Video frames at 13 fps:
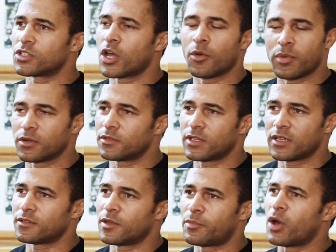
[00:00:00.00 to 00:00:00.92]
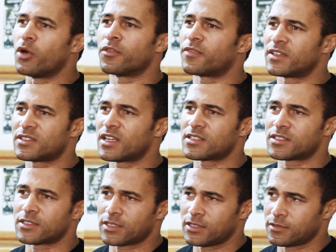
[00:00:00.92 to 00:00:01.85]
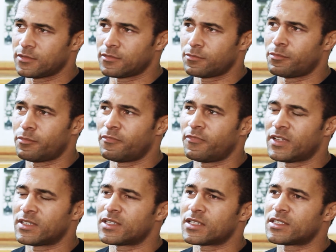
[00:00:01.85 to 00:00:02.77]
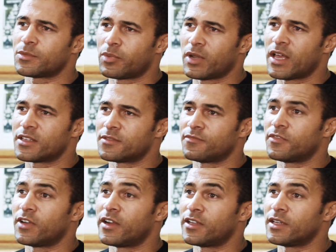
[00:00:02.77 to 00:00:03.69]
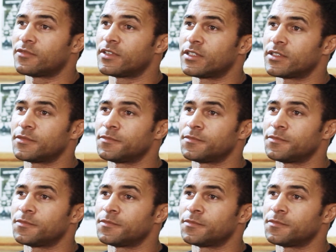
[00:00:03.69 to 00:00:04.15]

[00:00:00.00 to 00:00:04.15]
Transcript: go. But they're both fantastic players and very gifted.